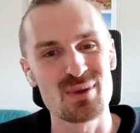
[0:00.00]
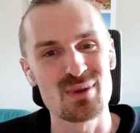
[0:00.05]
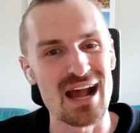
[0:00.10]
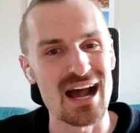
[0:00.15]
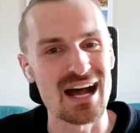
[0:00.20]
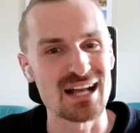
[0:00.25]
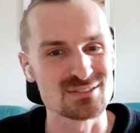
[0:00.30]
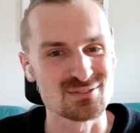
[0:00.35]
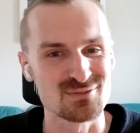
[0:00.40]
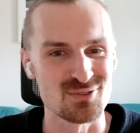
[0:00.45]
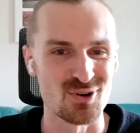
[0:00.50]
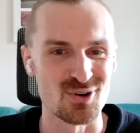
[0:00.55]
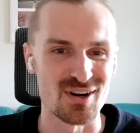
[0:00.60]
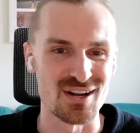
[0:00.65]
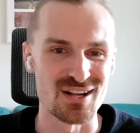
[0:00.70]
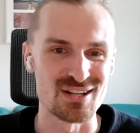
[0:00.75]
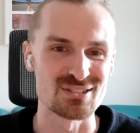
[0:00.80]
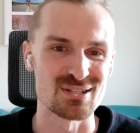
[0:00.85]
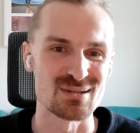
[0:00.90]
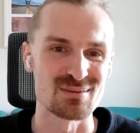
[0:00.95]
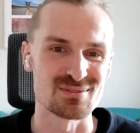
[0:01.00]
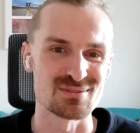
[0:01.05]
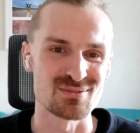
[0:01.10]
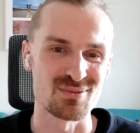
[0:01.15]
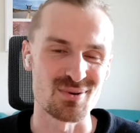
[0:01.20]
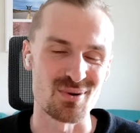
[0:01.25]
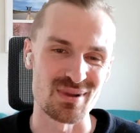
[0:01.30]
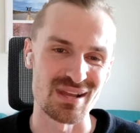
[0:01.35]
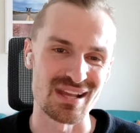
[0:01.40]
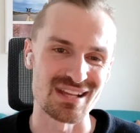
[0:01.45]
we ask for in terms
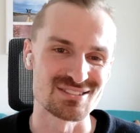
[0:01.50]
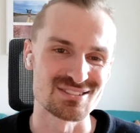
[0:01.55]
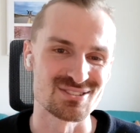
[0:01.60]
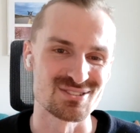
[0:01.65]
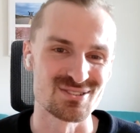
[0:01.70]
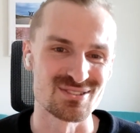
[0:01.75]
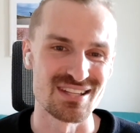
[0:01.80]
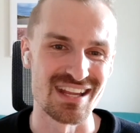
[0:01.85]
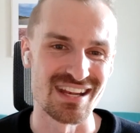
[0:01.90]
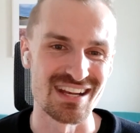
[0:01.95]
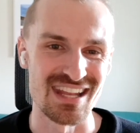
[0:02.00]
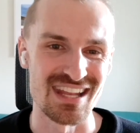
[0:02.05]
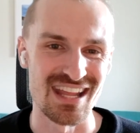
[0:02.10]
of what we get to do day to